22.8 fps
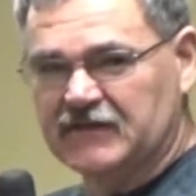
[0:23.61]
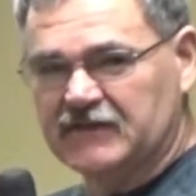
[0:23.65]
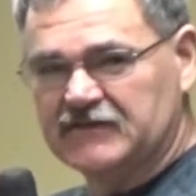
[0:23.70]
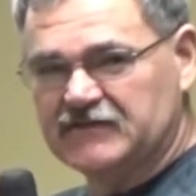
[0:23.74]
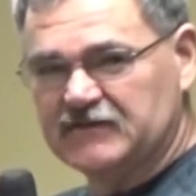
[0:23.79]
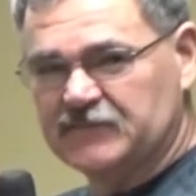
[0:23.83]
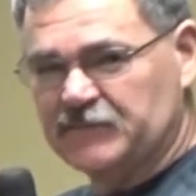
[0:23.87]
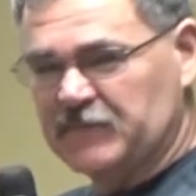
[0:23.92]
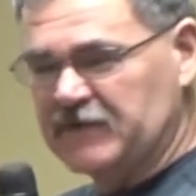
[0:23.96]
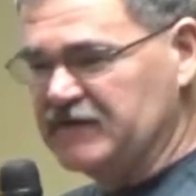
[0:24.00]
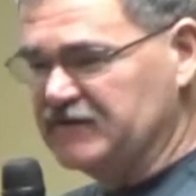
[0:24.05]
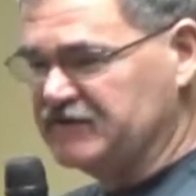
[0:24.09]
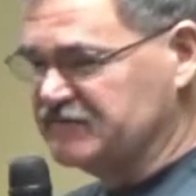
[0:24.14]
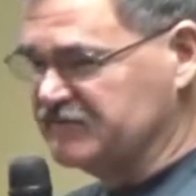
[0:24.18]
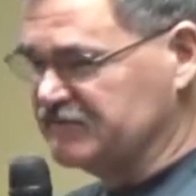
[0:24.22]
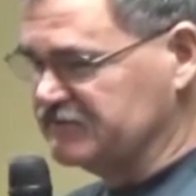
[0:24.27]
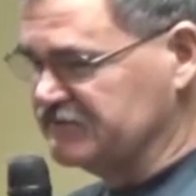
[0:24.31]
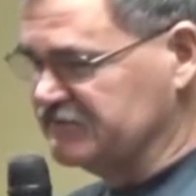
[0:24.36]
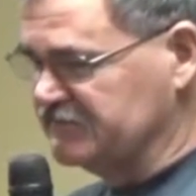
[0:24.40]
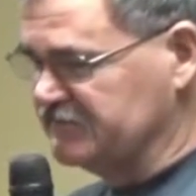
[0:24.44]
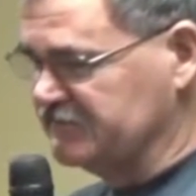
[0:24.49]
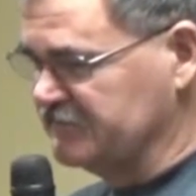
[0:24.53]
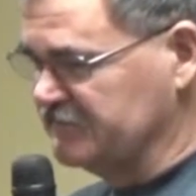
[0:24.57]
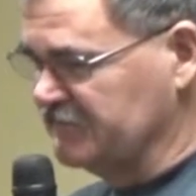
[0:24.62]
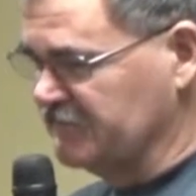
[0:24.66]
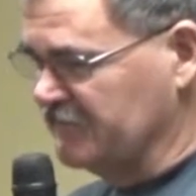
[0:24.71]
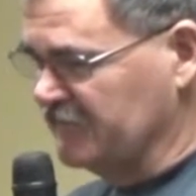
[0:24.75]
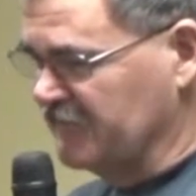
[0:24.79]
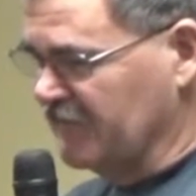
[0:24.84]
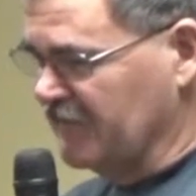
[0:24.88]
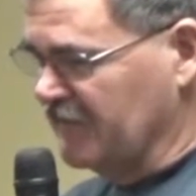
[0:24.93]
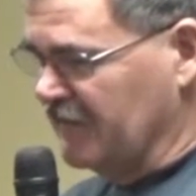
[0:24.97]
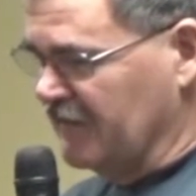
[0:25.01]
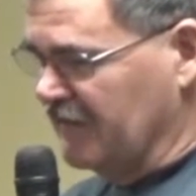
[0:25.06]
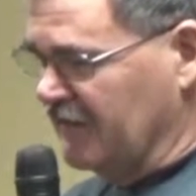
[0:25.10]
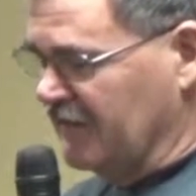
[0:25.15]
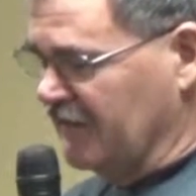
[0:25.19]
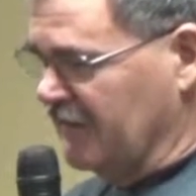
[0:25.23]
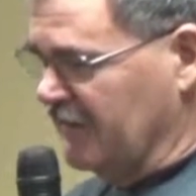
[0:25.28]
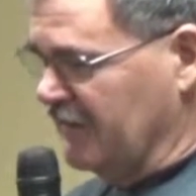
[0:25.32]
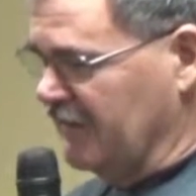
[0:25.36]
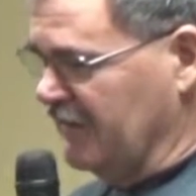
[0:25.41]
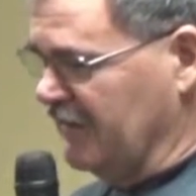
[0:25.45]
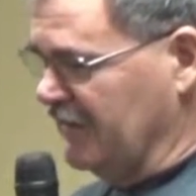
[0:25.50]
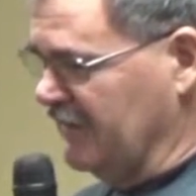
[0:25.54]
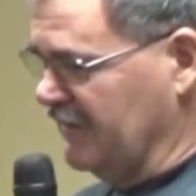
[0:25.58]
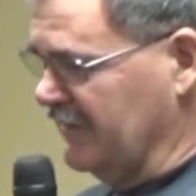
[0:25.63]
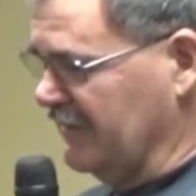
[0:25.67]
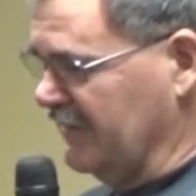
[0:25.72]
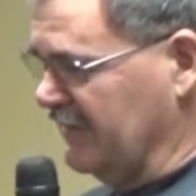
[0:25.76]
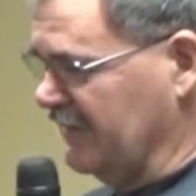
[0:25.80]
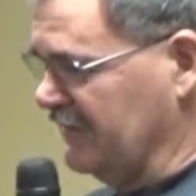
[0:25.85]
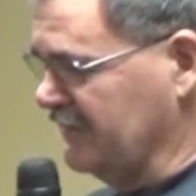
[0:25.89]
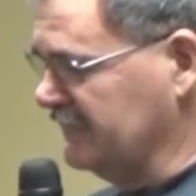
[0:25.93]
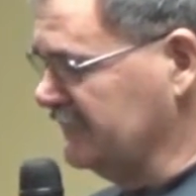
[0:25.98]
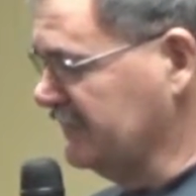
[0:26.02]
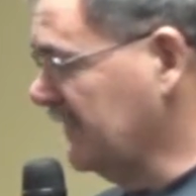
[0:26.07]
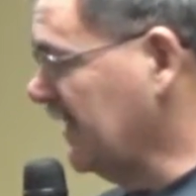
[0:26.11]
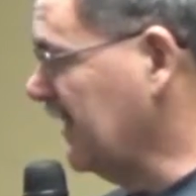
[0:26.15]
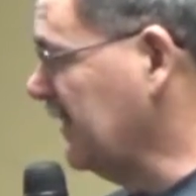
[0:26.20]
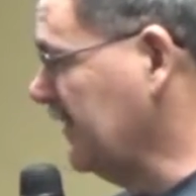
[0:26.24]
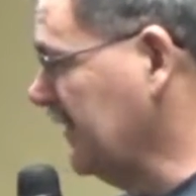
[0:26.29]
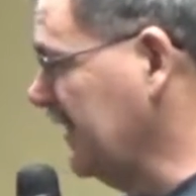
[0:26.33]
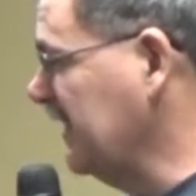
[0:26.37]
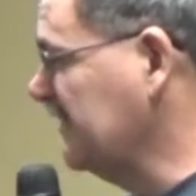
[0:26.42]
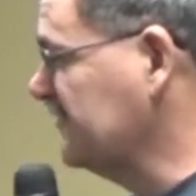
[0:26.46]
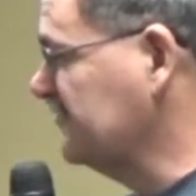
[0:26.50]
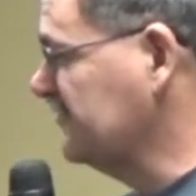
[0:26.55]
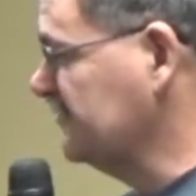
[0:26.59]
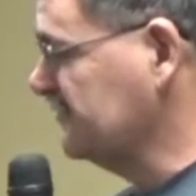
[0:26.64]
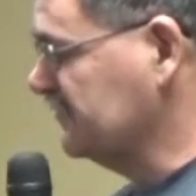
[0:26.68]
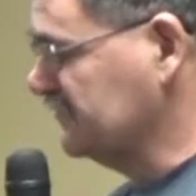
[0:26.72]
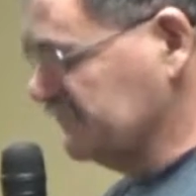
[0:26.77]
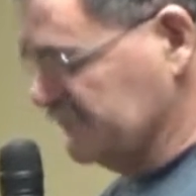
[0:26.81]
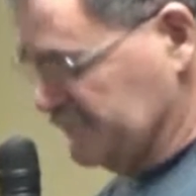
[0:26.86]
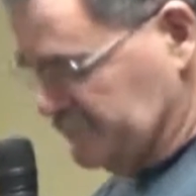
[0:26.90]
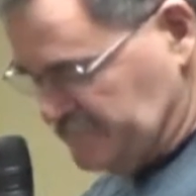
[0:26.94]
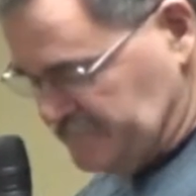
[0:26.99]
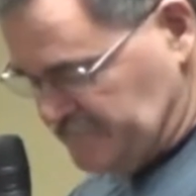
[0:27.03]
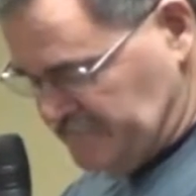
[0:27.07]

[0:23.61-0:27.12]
speeches and had lectures.